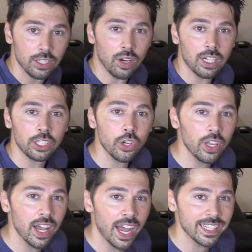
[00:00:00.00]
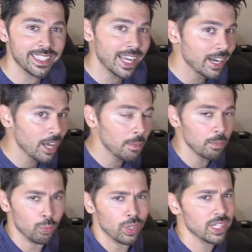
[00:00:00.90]
So I'm gonna show you how to set it
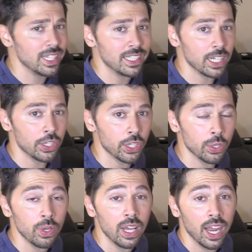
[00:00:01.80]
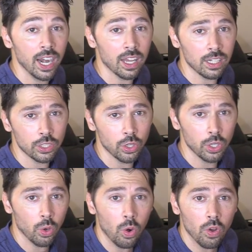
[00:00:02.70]
up, really easy to do, and I'm gonna show
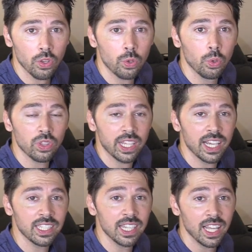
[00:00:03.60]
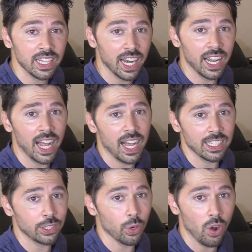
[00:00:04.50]
you all the cool things that it
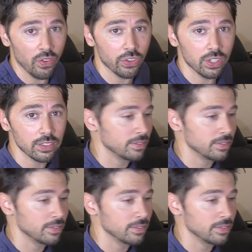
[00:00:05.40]
has to offer.